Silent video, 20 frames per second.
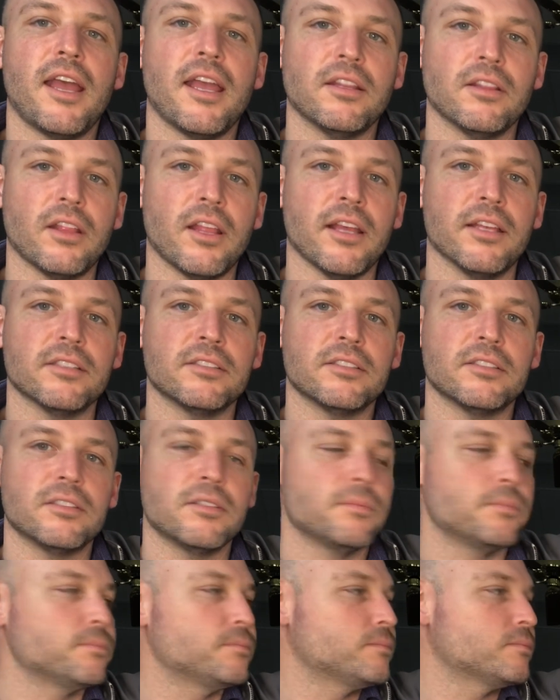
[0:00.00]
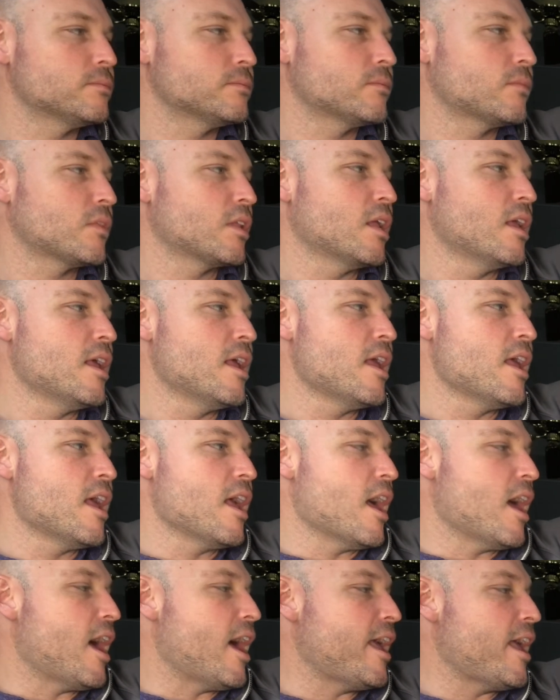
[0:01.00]
and less.
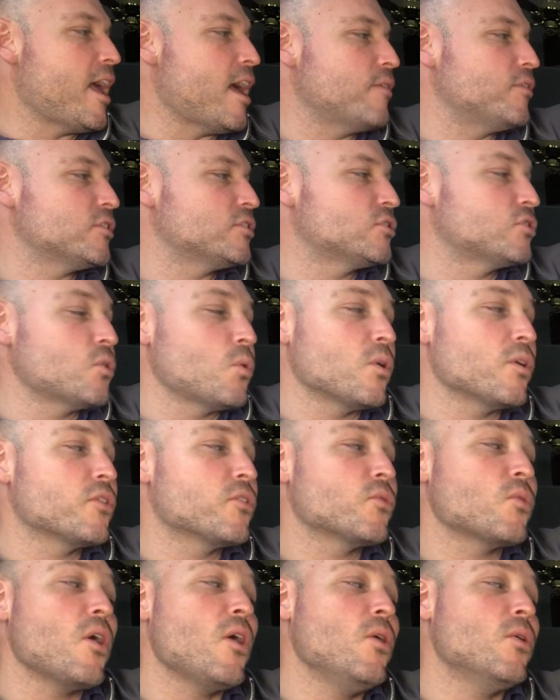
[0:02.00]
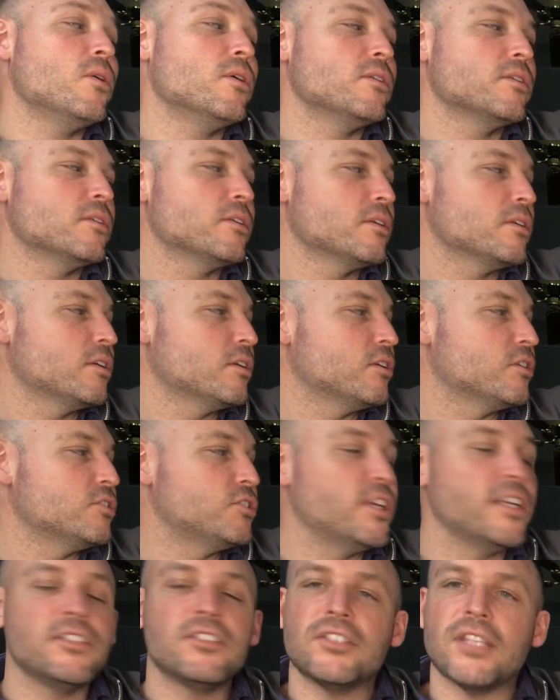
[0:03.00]
"I have a sore throat,"
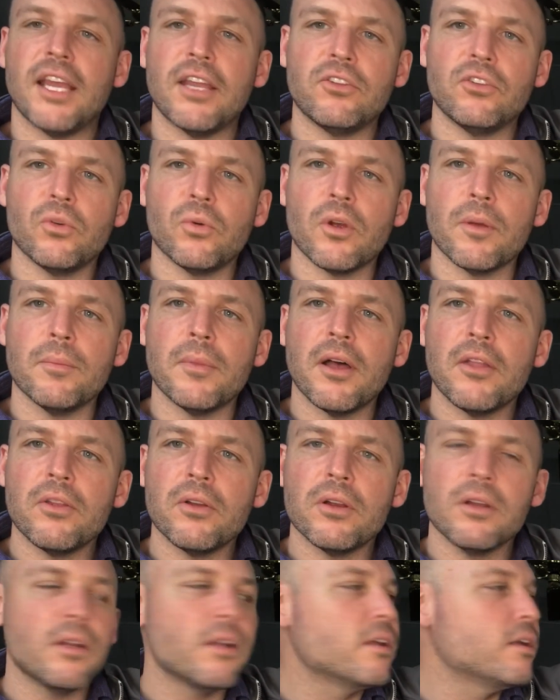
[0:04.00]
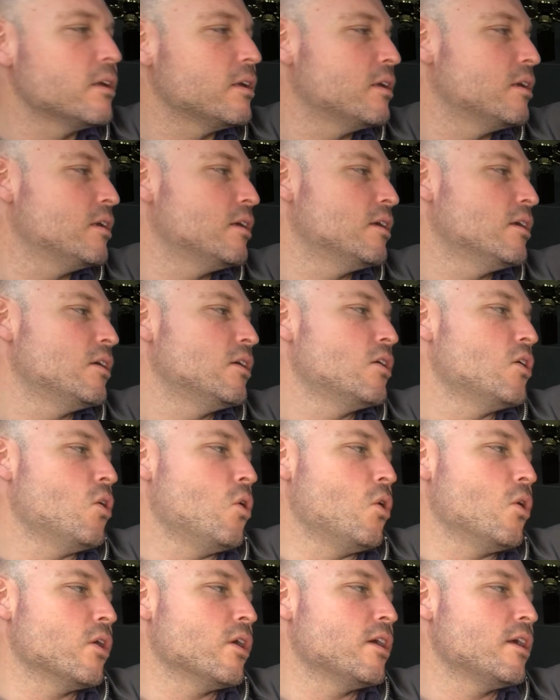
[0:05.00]
she'd say to her mother.
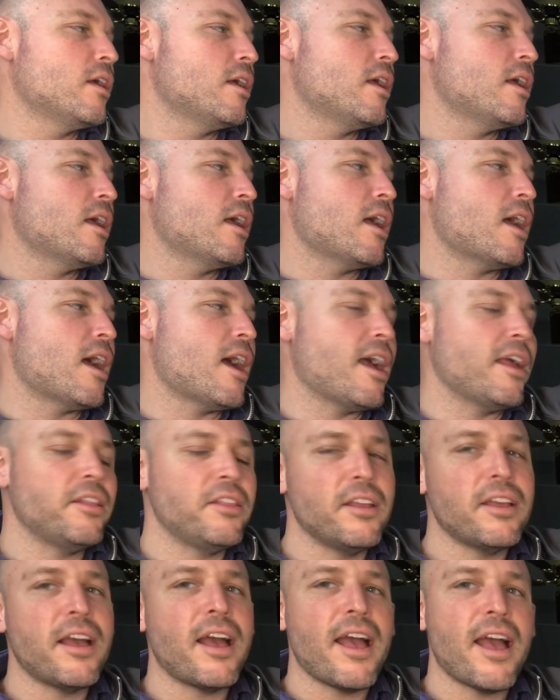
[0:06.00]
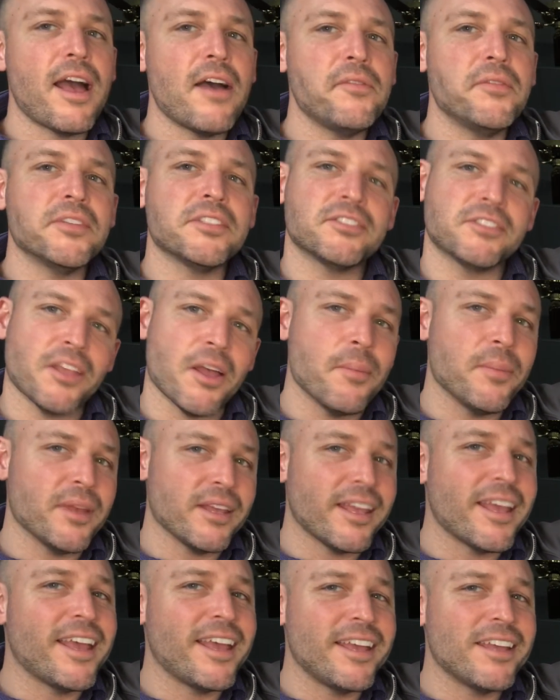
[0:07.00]
Or, "I think I have a
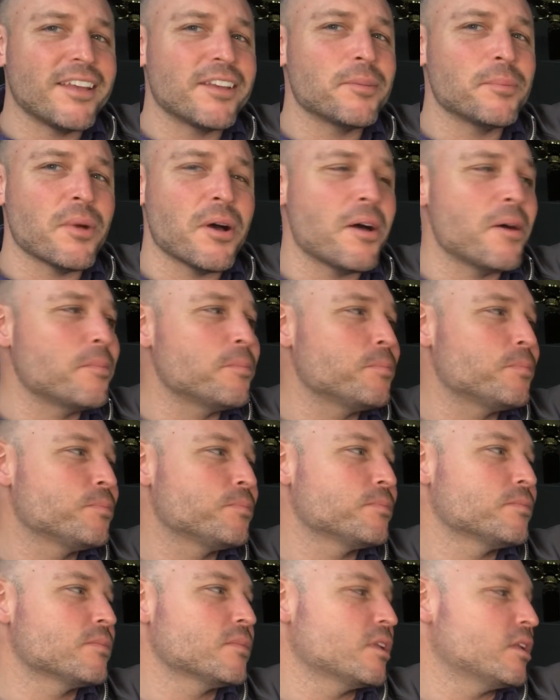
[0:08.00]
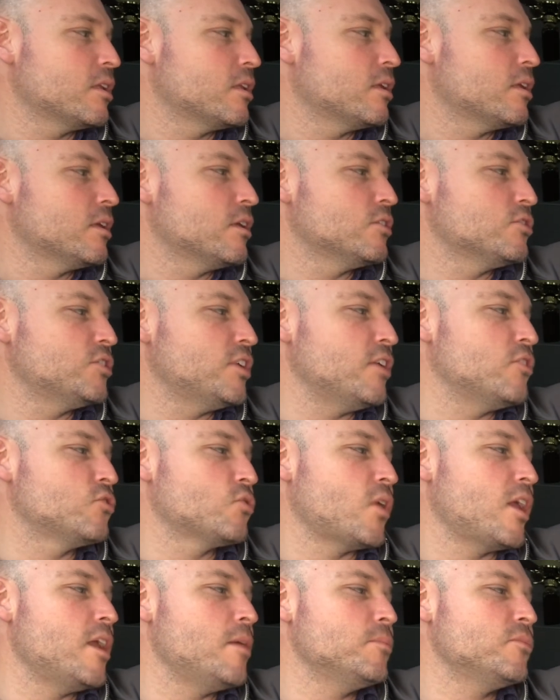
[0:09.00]
stomach ache, Mom." She
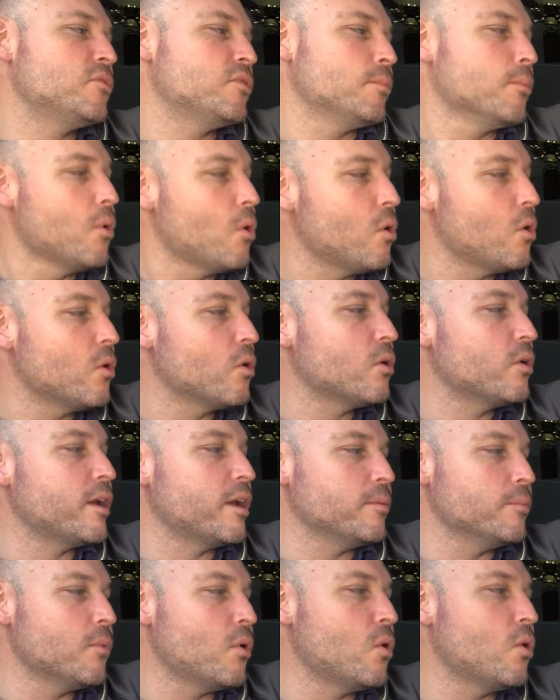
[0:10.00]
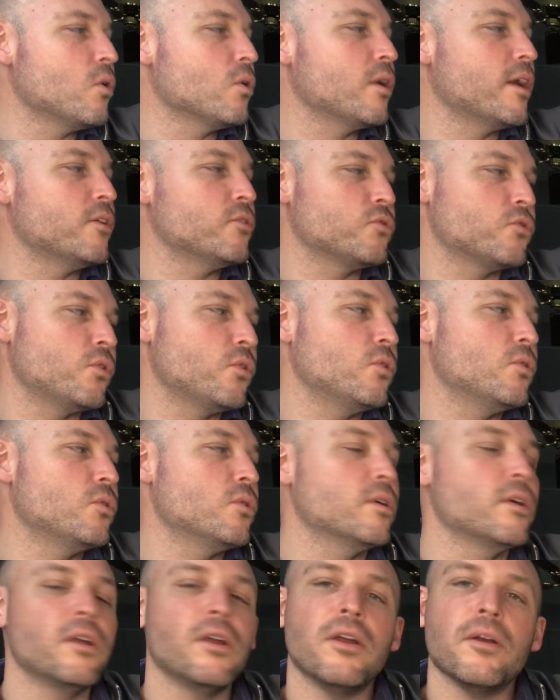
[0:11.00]
dreamed more and more and
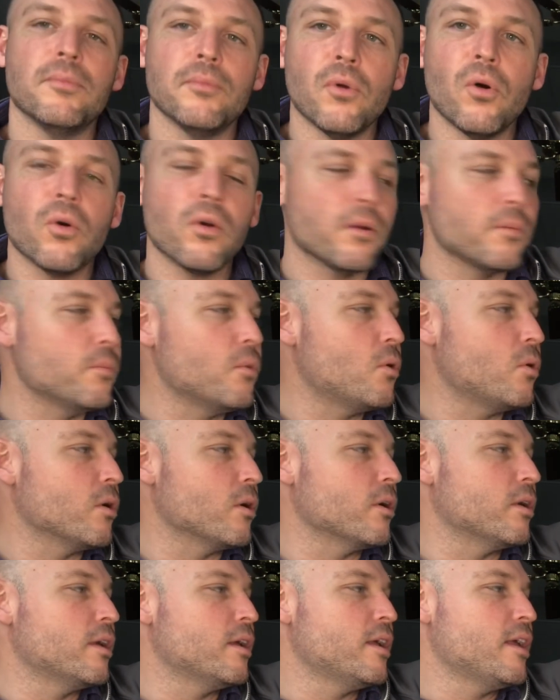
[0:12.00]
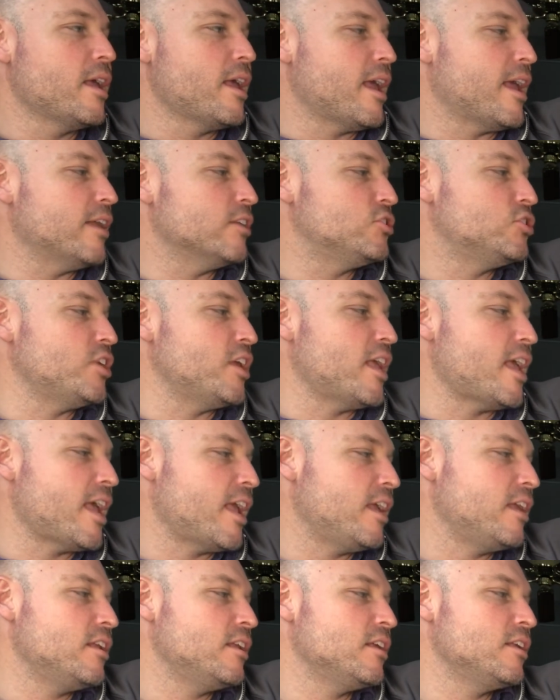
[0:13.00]
drew more and more. And she
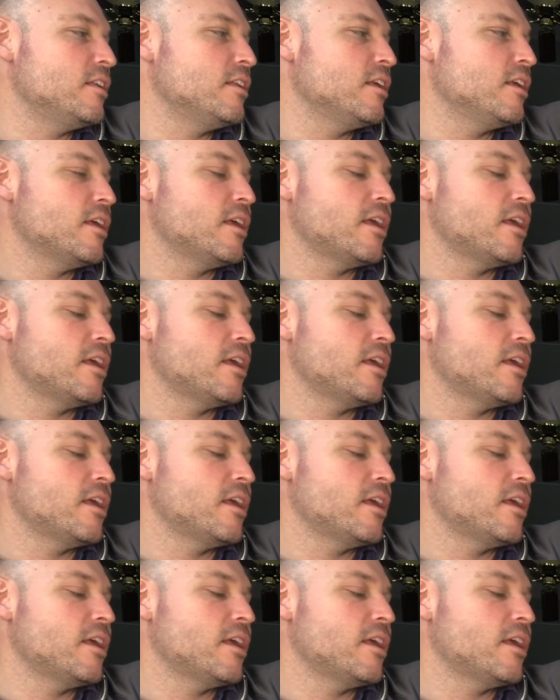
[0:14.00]
hated